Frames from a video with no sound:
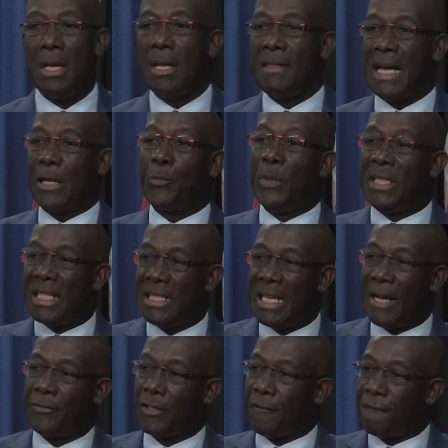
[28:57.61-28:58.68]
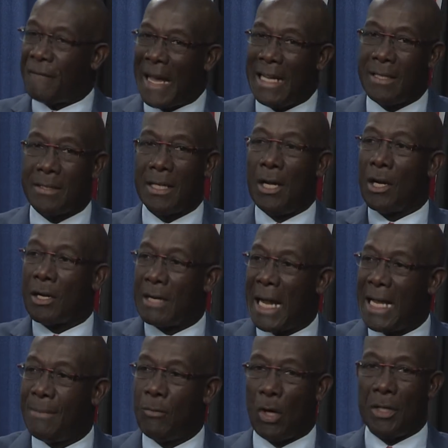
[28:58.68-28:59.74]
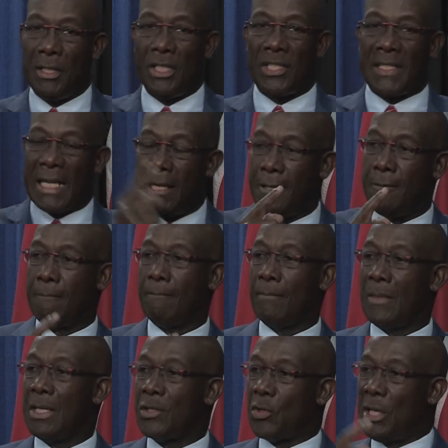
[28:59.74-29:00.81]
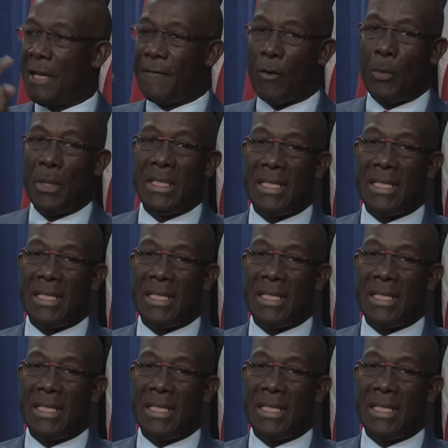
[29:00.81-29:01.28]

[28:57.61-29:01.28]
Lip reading: that we didn't have to fight crime on the sea. So therefore, we